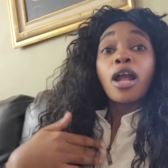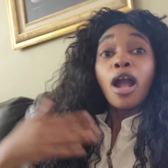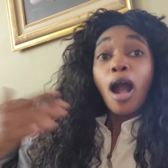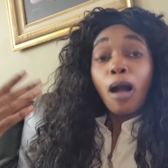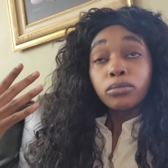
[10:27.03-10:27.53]

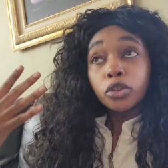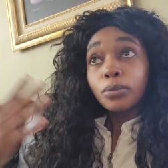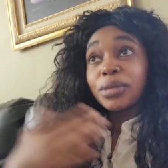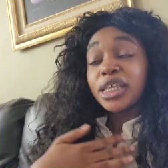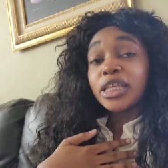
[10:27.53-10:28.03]
come
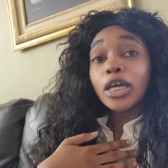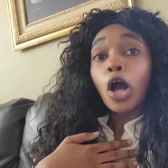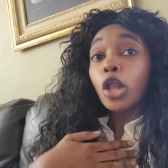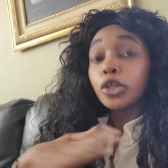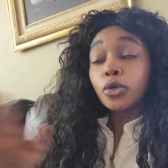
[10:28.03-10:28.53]
to me
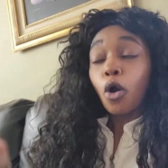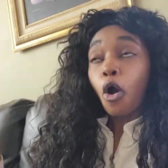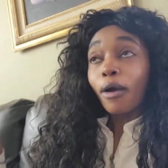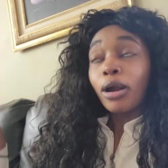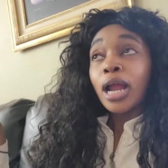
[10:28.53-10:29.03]
all you
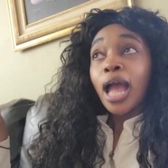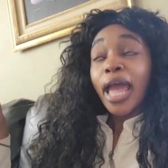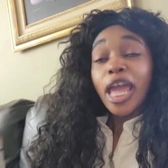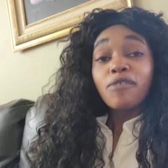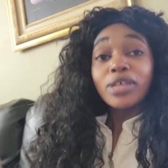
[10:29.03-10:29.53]
are
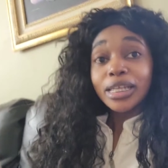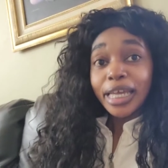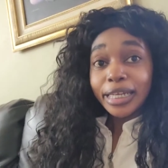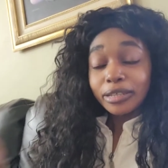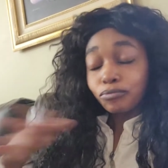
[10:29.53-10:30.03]
heavy
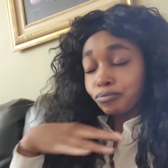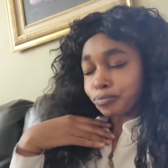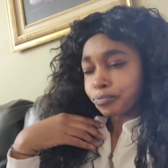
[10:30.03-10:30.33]
laden